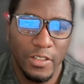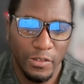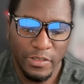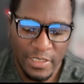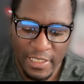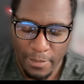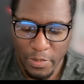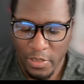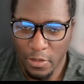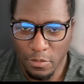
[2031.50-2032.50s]
So
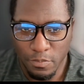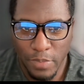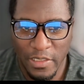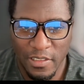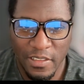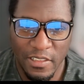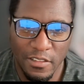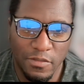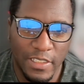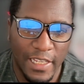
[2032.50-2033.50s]
this episode basically
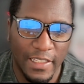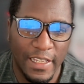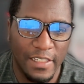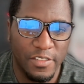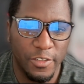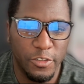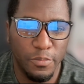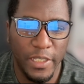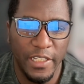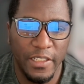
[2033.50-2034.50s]
deals with like a lot of
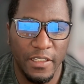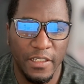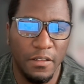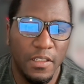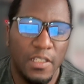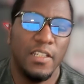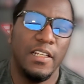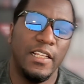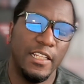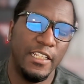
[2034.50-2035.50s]
social media,
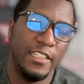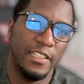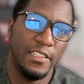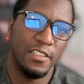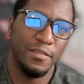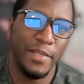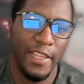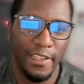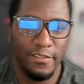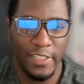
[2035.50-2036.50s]

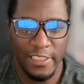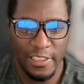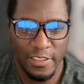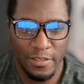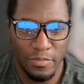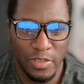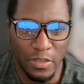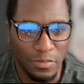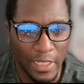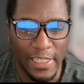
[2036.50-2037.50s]
elitism, and
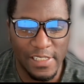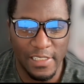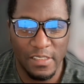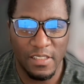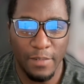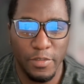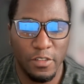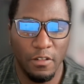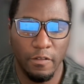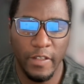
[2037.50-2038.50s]
racism. So like I said, this
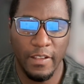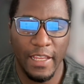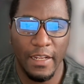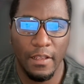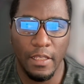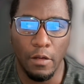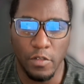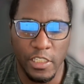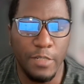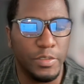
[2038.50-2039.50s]
episode felt like
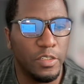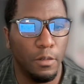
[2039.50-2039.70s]
it was an